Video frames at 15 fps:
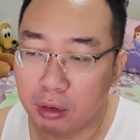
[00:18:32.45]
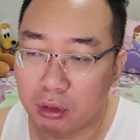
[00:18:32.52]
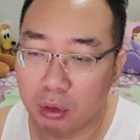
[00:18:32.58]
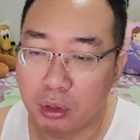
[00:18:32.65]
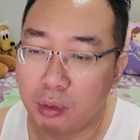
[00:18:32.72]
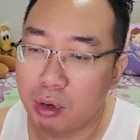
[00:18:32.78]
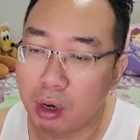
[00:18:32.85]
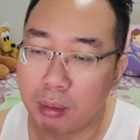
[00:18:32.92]
The
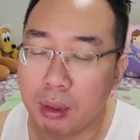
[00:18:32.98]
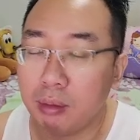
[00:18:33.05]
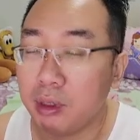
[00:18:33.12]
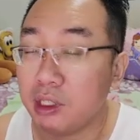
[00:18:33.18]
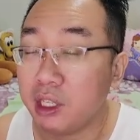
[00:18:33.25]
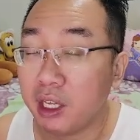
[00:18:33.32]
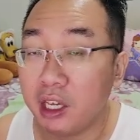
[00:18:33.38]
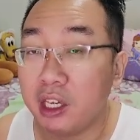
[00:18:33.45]
only problem
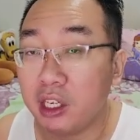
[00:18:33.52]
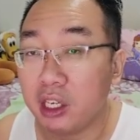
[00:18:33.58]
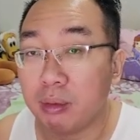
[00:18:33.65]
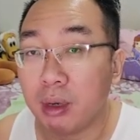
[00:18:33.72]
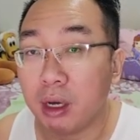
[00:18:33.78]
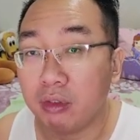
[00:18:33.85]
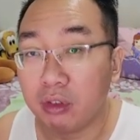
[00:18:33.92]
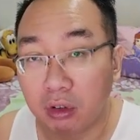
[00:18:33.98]
is that 8
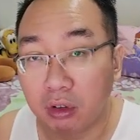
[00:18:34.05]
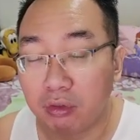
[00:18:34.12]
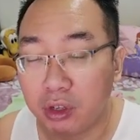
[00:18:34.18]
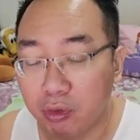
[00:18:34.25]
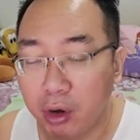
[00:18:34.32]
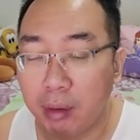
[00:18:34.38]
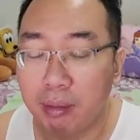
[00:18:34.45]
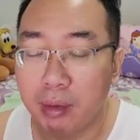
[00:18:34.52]
gigabytes of
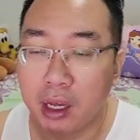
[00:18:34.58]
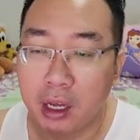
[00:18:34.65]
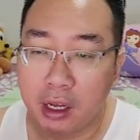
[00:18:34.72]
VRAM,